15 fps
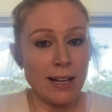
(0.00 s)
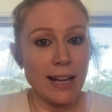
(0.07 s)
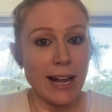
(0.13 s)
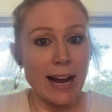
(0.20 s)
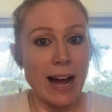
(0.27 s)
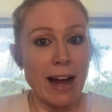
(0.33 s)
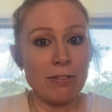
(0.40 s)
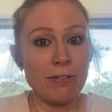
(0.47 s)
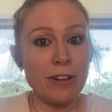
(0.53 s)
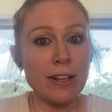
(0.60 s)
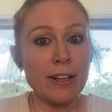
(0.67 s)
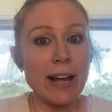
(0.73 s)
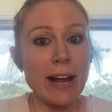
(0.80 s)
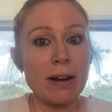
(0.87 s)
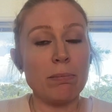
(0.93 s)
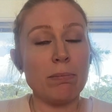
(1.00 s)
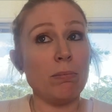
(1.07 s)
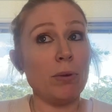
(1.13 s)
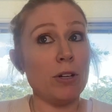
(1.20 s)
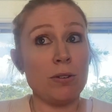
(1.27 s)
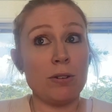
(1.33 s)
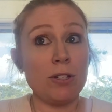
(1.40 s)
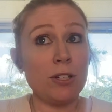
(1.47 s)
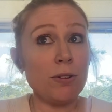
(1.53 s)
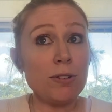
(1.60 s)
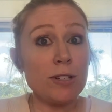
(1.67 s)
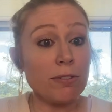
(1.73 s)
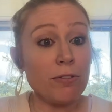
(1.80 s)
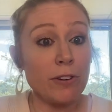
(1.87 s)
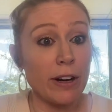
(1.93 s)
Like I feel like, which is so
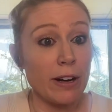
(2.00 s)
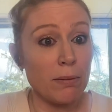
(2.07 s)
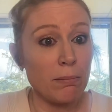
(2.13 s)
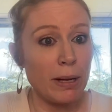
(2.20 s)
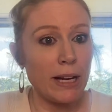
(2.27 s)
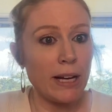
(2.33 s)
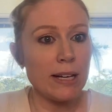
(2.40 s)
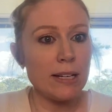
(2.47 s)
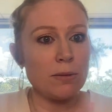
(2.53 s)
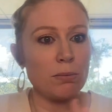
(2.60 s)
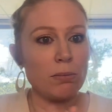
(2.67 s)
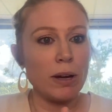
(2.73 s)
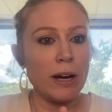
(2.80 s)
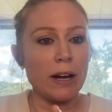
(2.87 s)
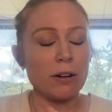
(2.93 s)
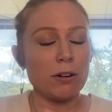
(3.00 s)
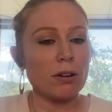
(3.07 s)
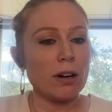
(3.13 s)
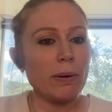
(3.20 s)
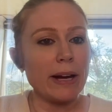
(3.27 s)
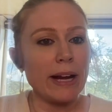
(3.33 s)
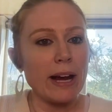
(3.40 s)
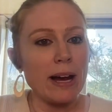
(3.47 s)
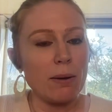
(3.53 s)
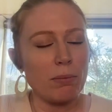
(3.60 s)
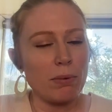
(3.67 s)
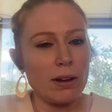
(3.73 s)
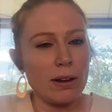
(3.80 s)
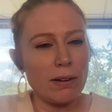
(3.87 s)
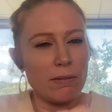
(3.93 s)
different because growing up,